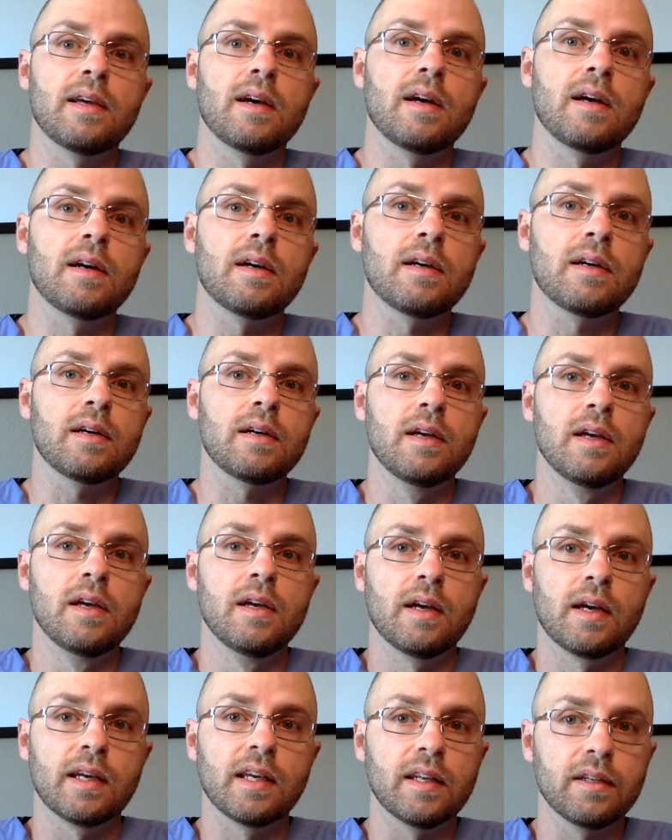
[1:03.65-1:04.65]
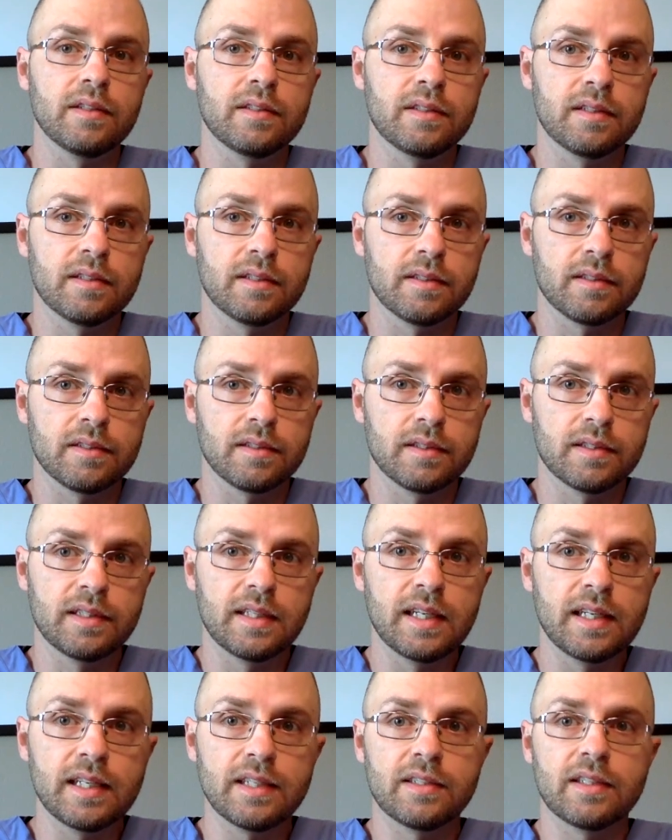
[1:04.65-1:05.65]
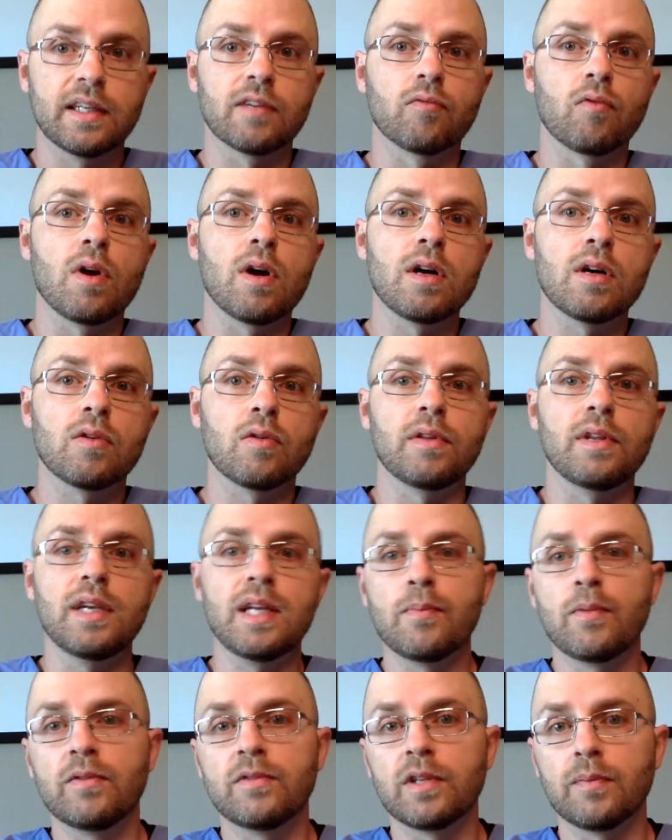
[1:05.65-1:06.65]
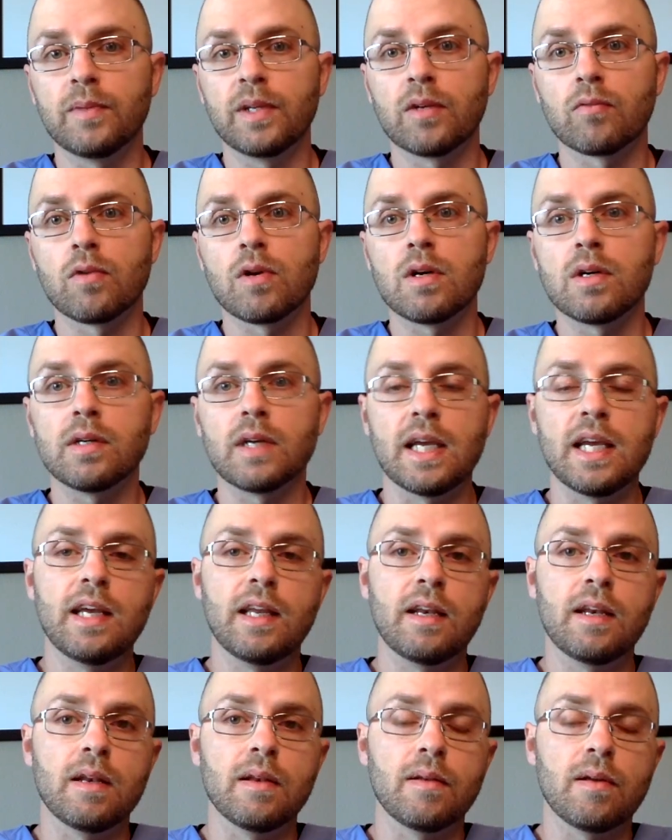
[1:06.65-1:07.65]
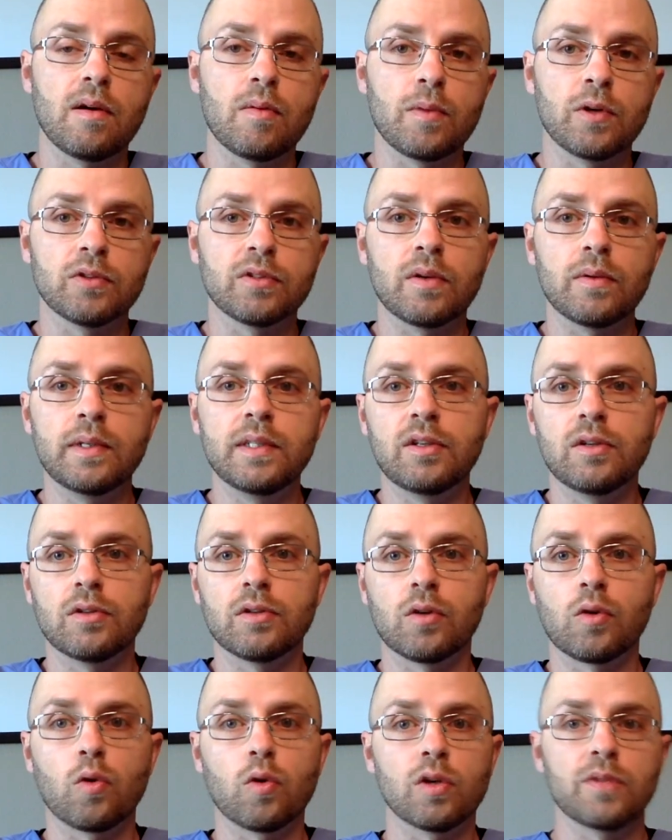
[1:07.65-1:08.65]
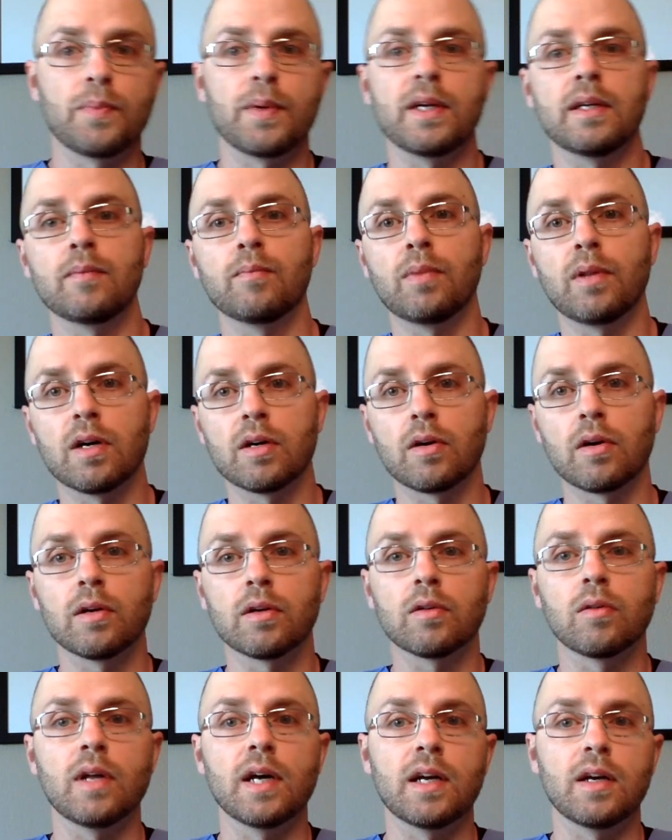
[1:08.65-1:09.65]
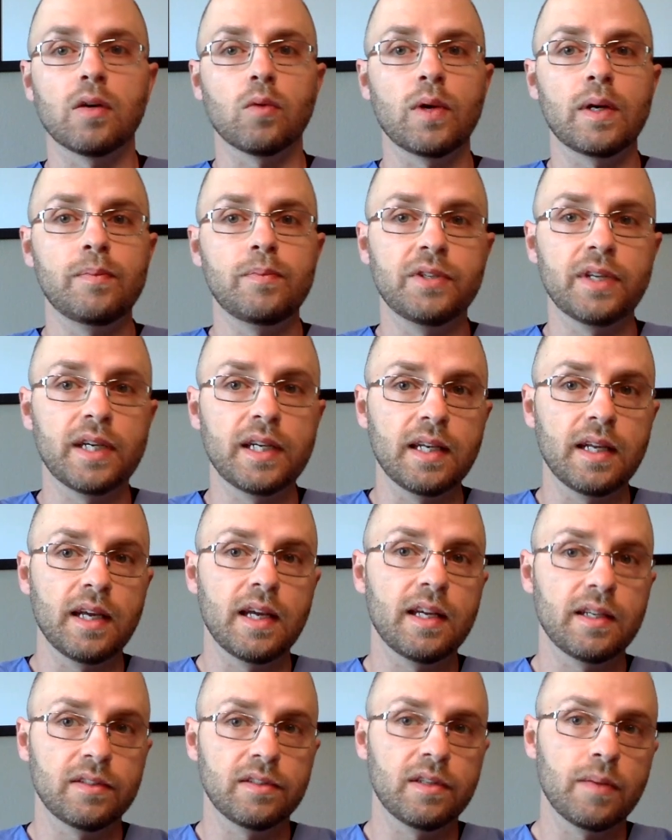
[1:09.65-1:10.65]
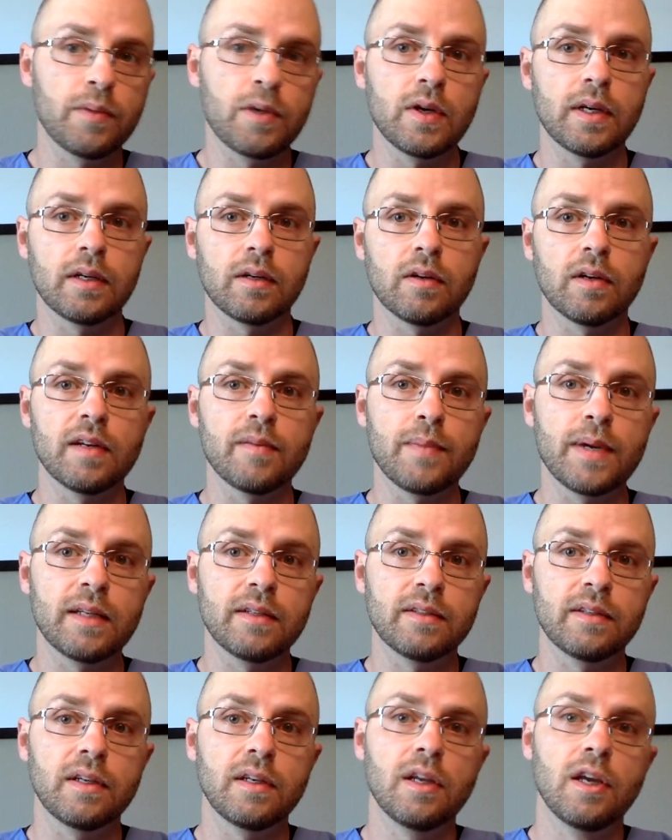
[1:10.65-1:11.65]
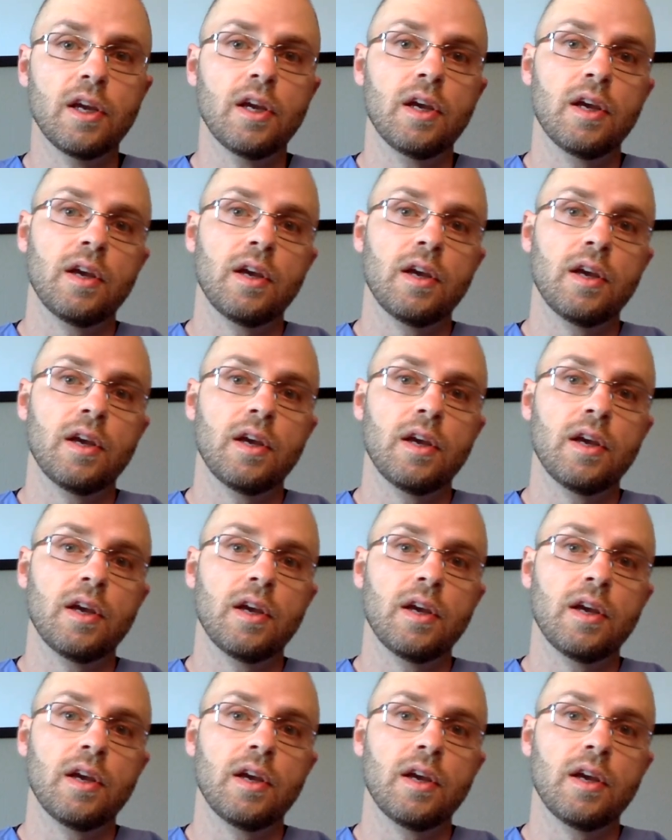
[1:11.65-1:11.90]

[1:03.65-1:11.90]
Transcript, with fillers: uh, I get a statistic wrong or the name of something wrong, and almost always there's a corresponding blog article on our website, S W Integrative Medicine